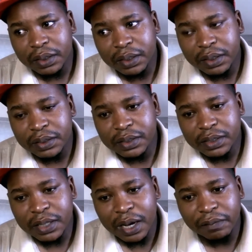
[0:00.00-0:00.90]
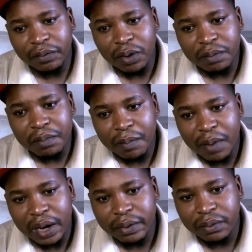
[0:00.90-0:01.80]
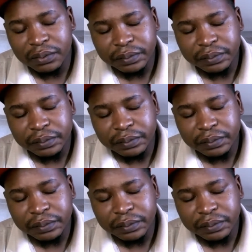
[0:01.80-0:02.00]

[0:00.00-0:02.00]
kid stuff called babalo.